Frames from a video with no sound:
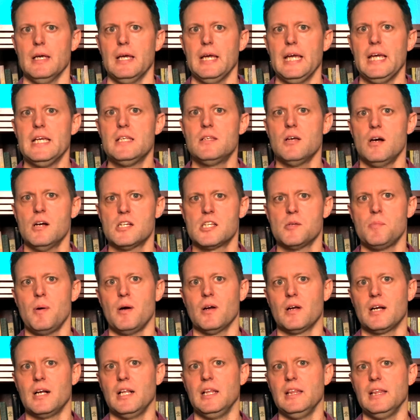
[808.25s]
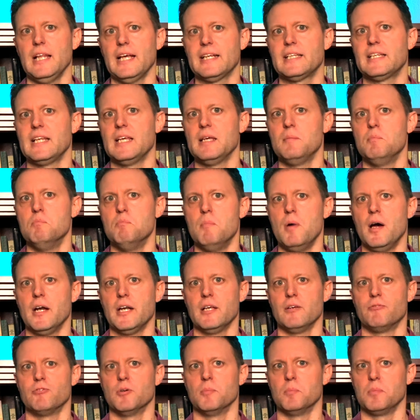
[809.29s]
He talks about collecting
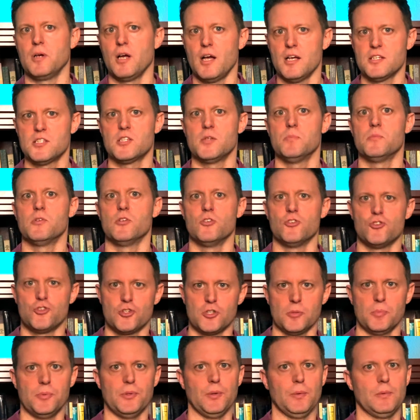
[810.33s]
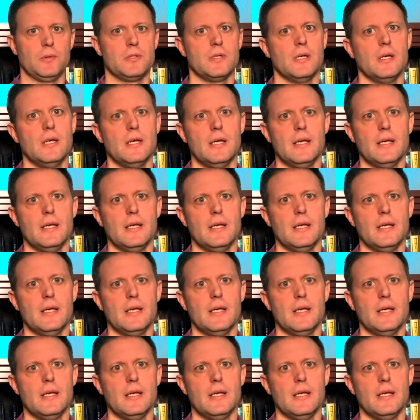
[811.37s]
money from customs and tribute